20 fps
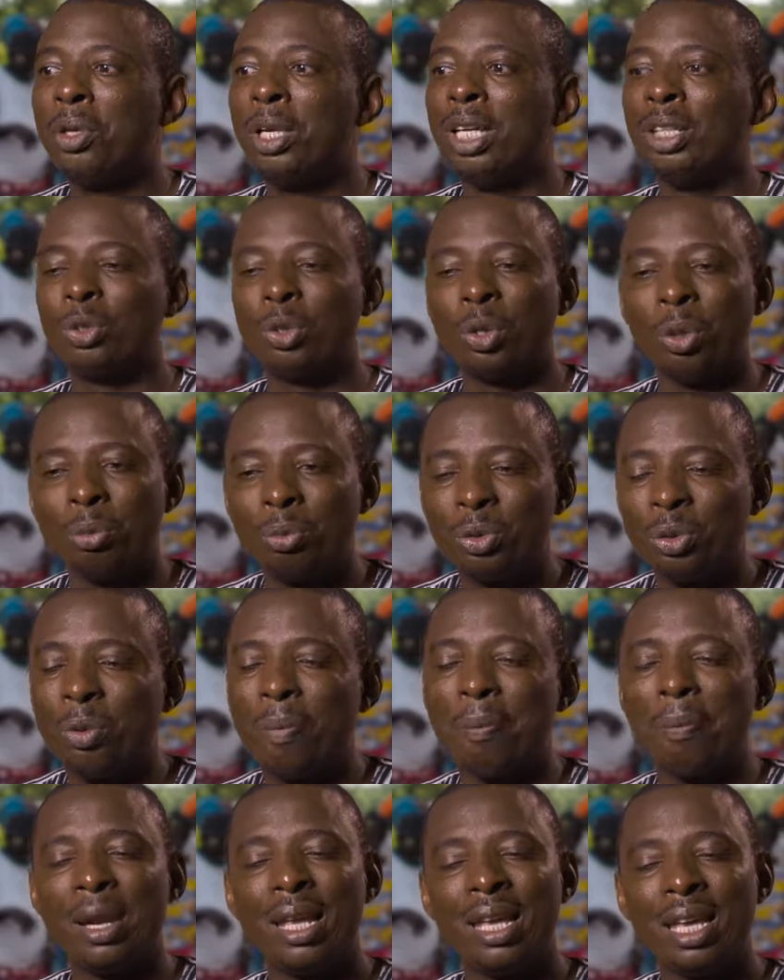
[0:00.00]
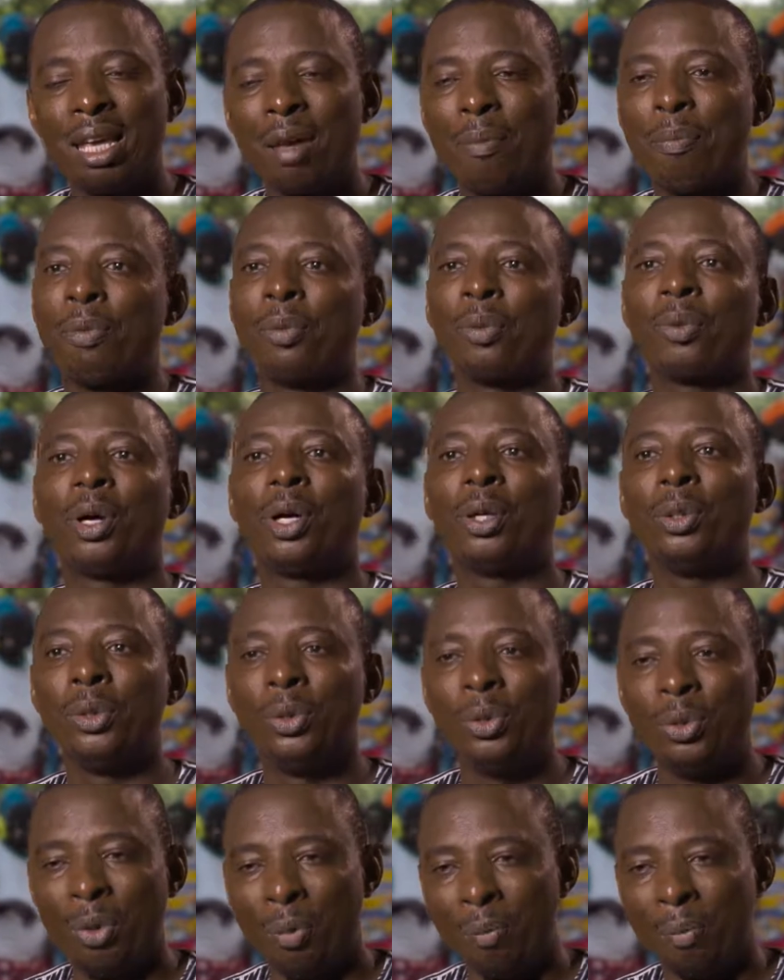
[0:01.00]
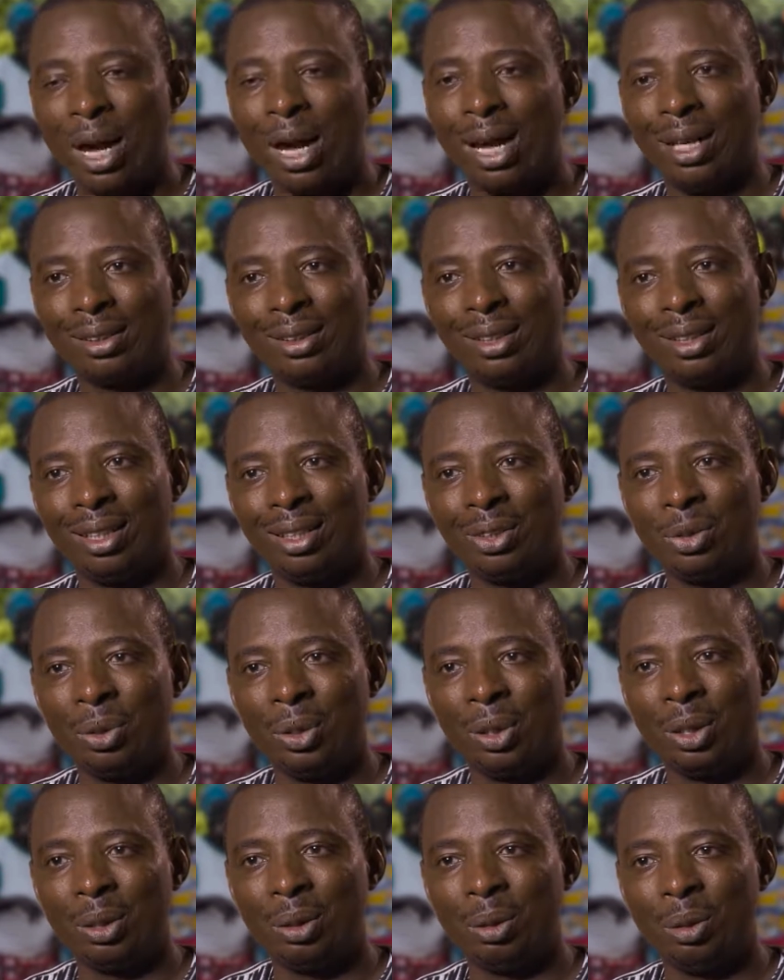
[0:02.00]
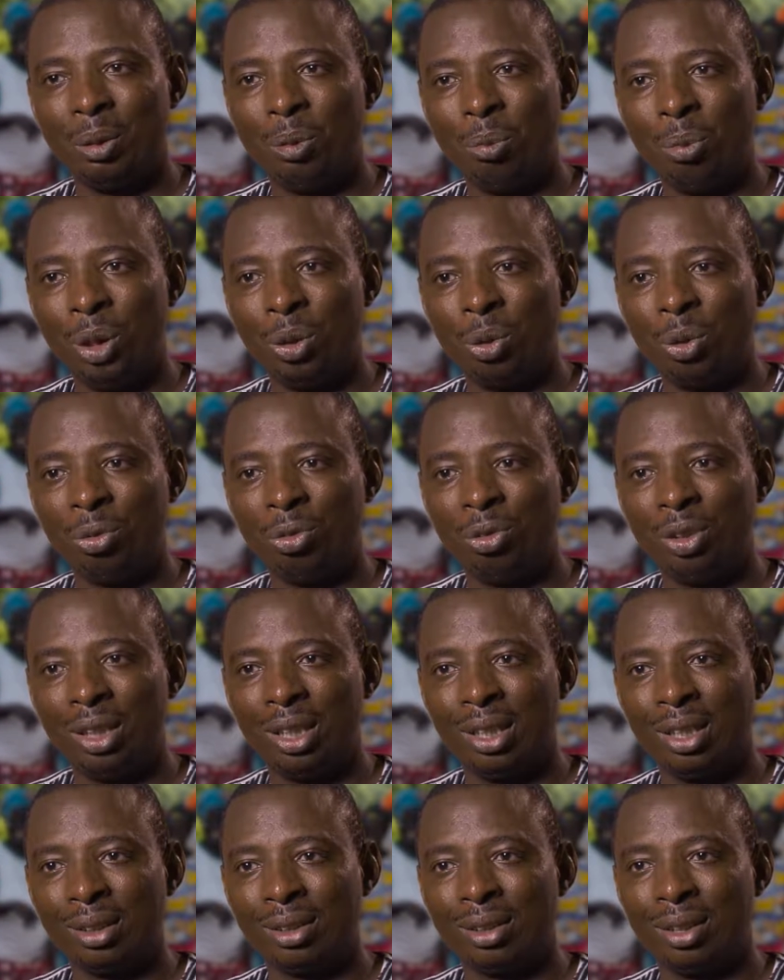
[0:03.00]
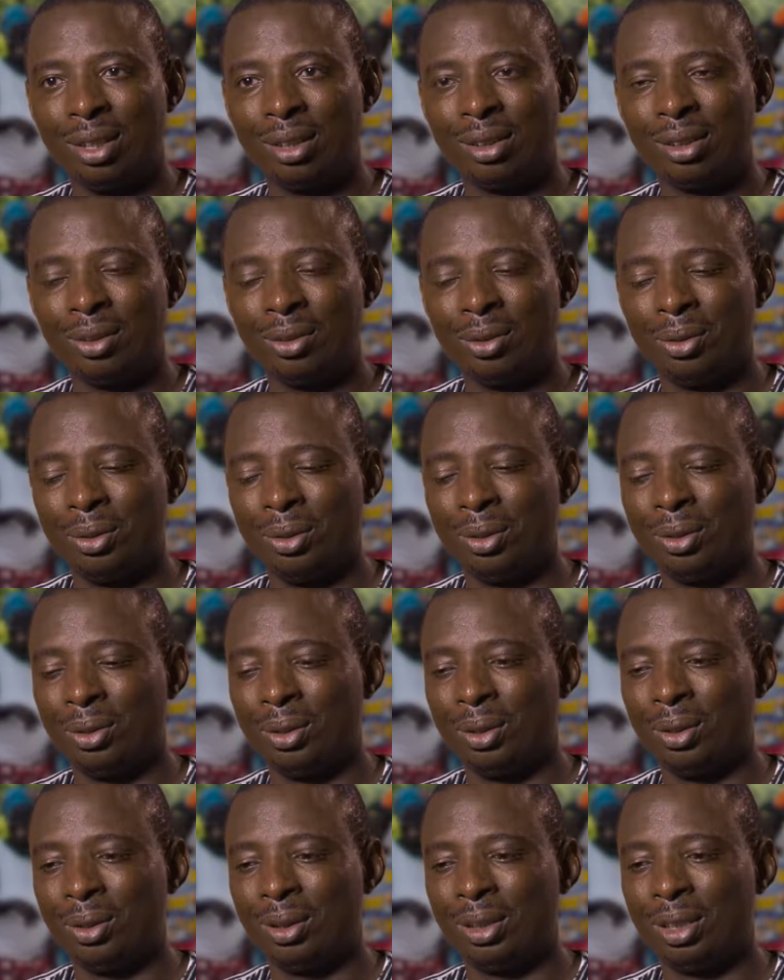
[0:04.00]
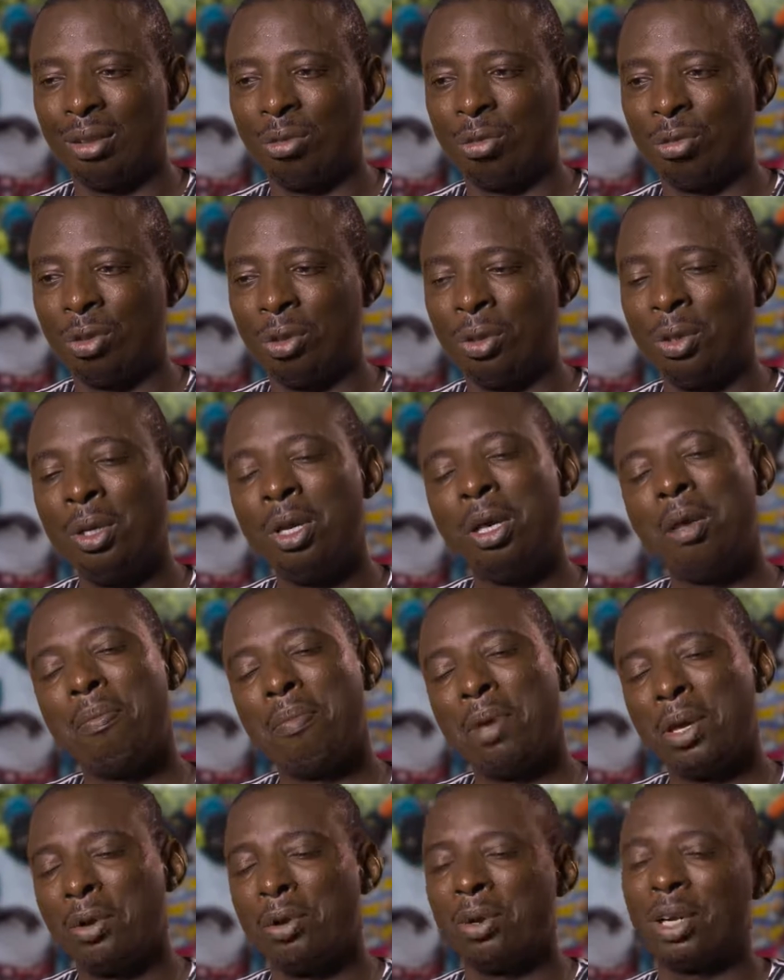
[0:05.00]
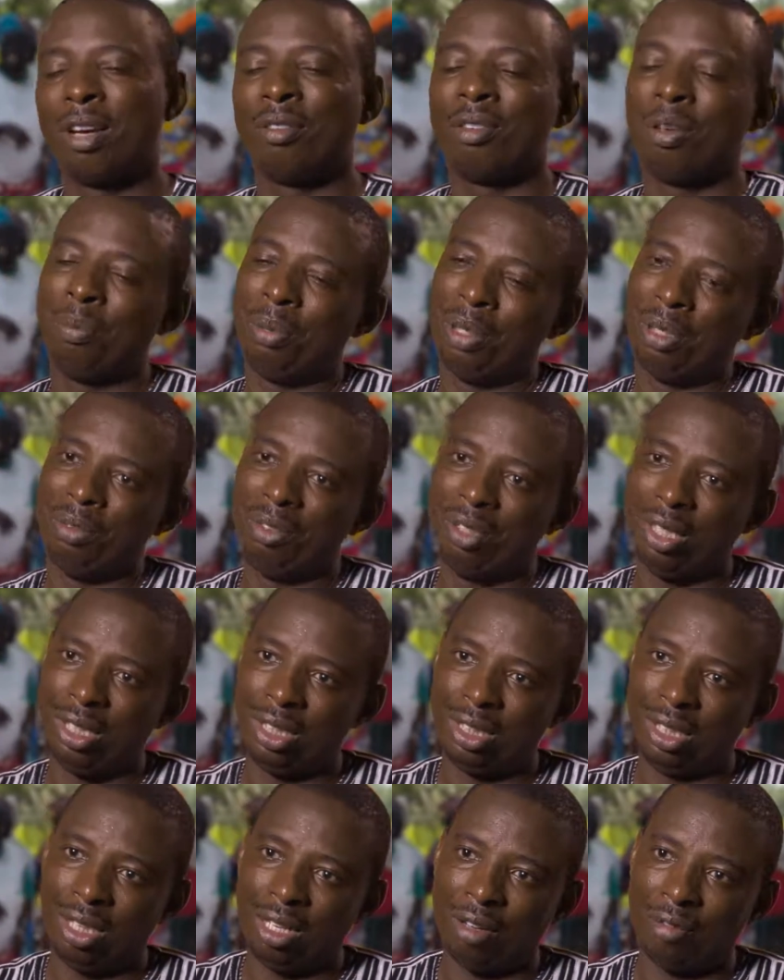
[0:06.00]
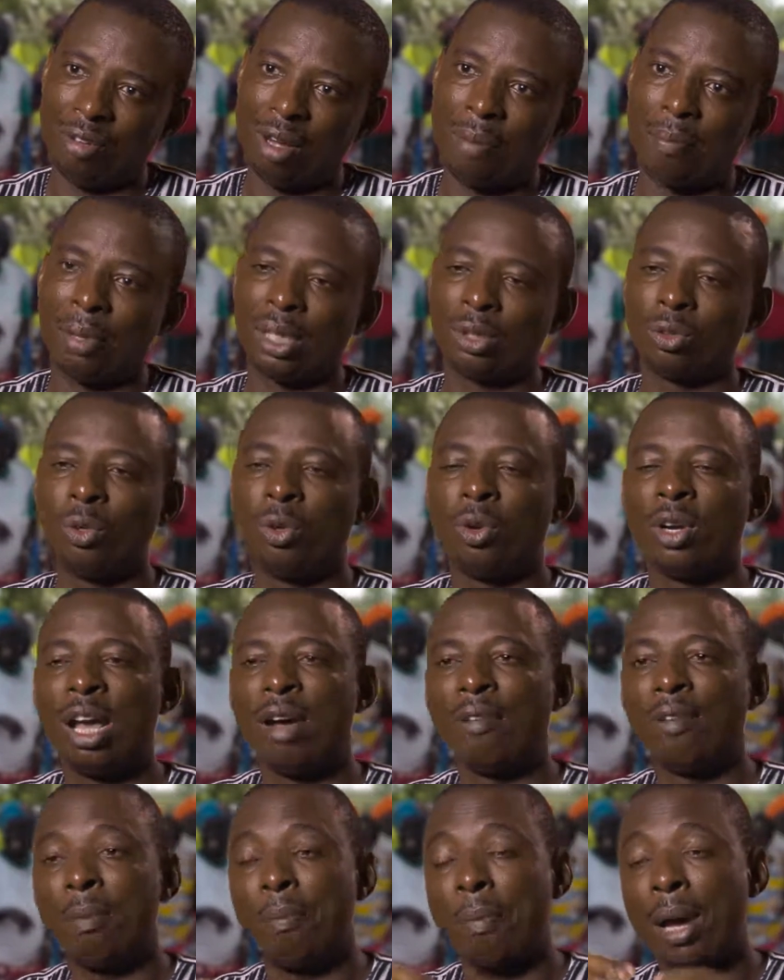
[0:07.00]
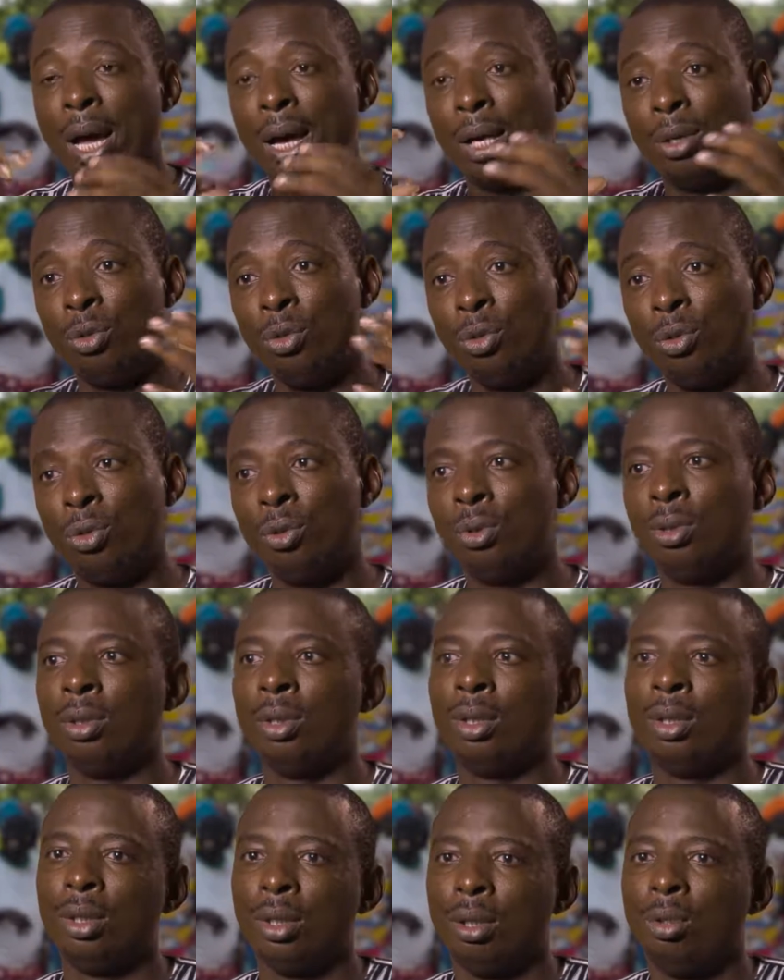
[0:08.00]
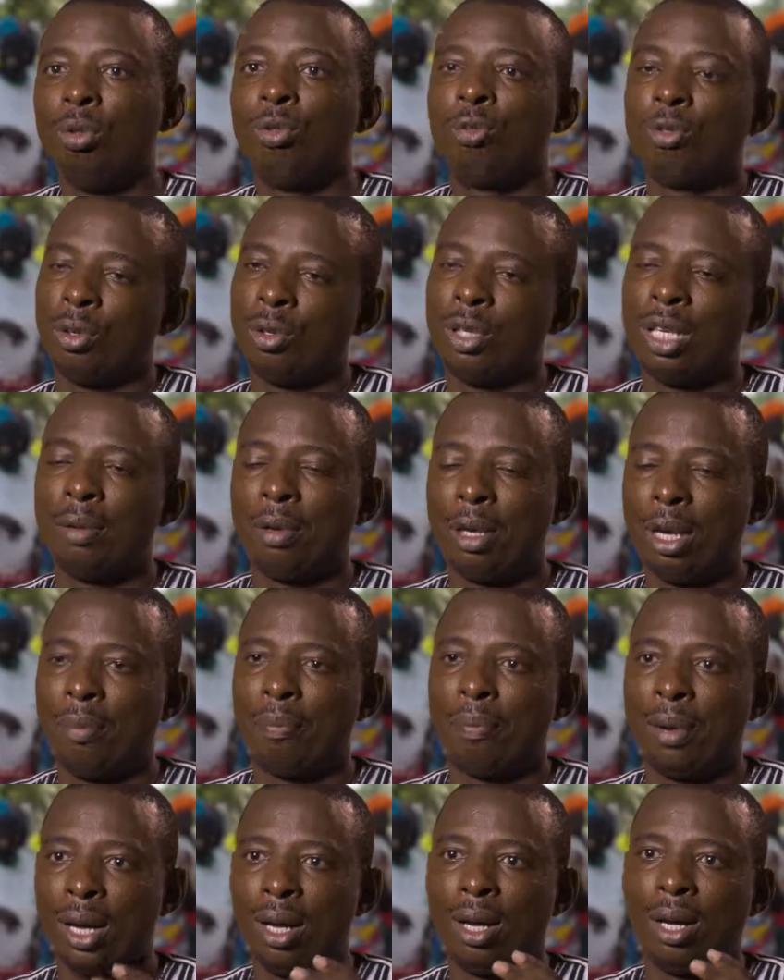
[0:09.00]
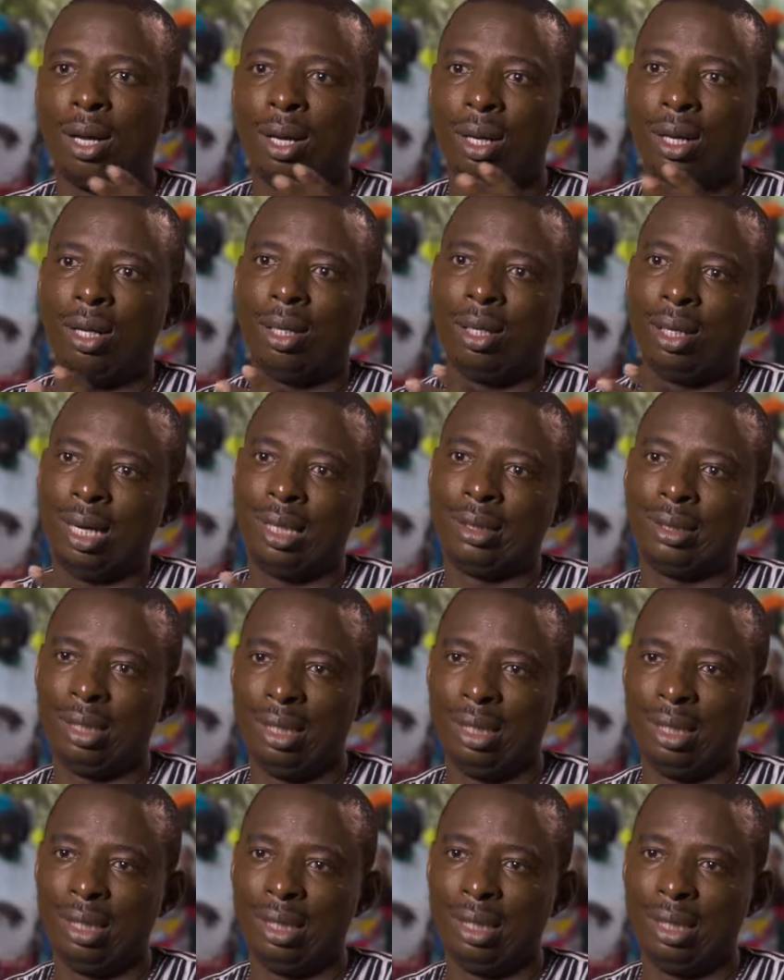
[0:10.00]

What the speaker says: Even the men complained that they did not have access to this microfinance, to these funds. But we had to favour women because the funds were not sufficient for everyone.